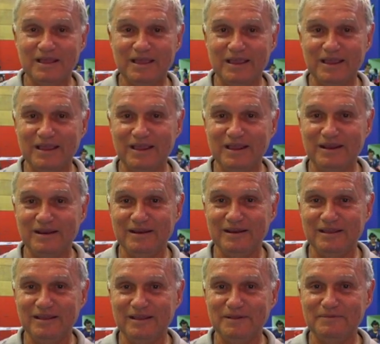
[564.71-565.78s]

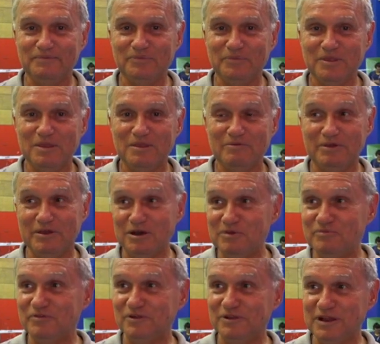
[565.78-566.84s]
and we're
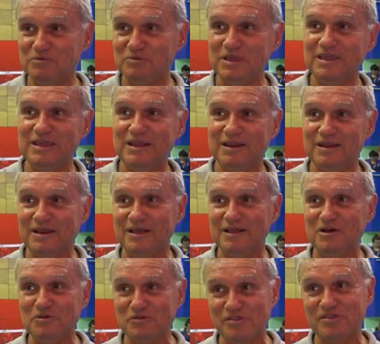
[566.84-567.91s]
hopeful that we can
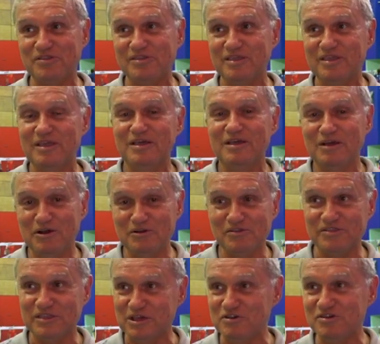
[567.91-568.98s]

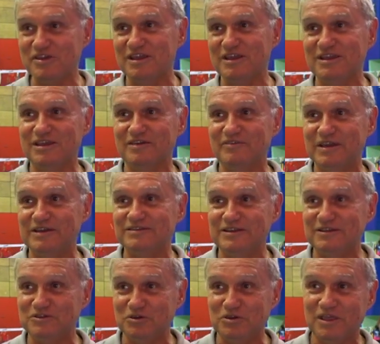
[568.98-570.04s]
host the Oceania event
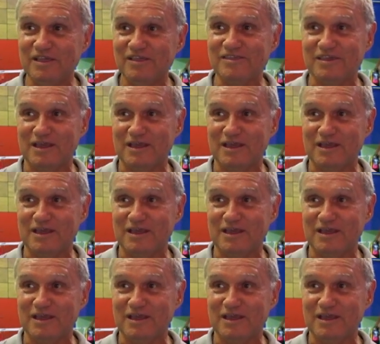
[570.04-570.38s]
in 2 years'